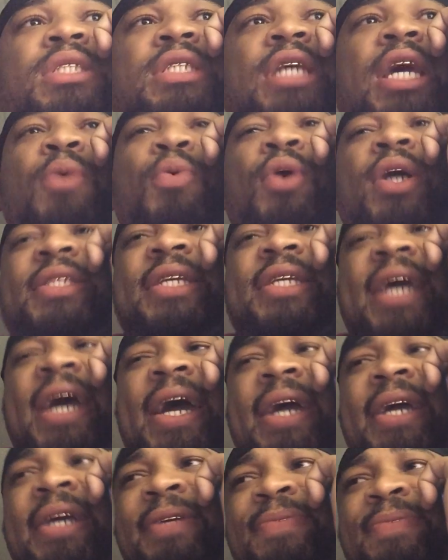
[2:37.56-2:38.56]
You ain't watched the
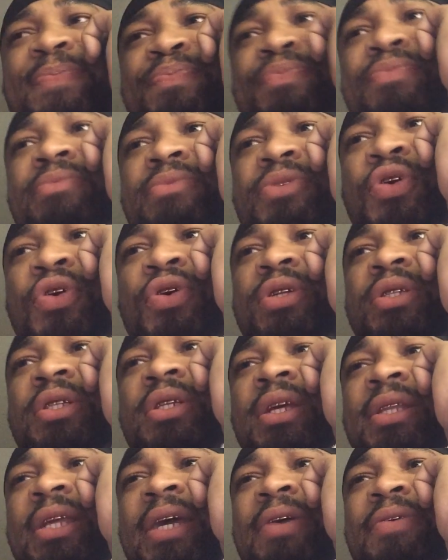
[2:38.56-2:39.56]
game? I
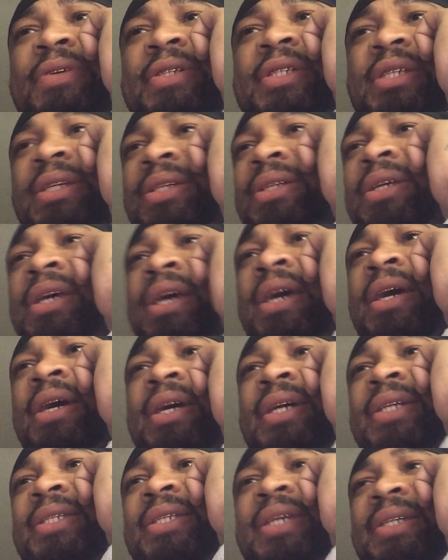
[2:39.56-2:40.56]
think it was
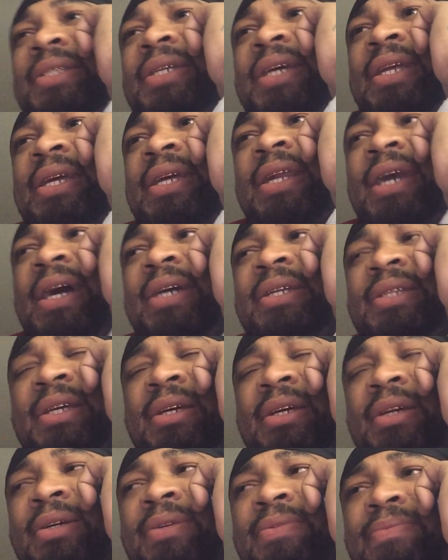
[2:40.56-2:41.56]

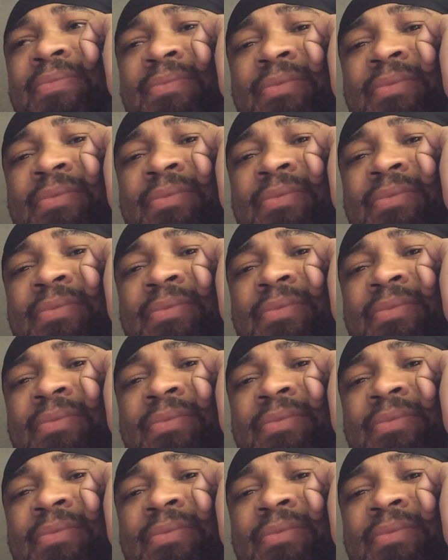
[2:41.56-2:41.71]
16-19.